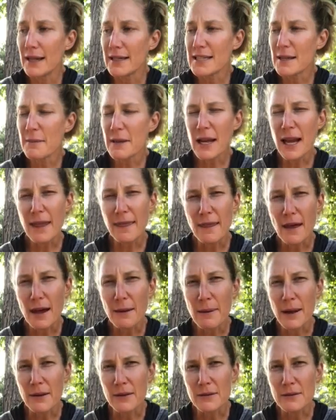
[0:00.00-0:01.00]
Something I
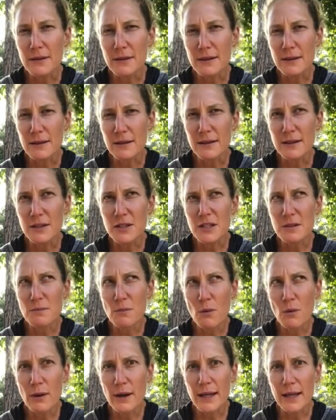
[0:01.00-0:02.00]
thought about this
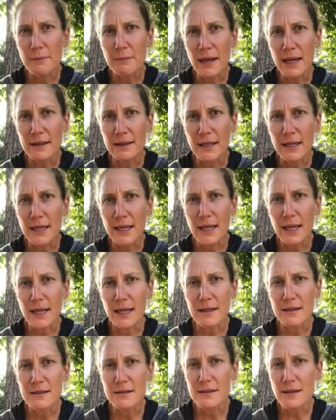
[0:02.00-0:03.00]
morning mainly
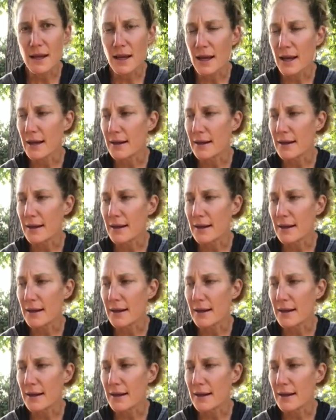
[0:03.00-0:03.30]
is,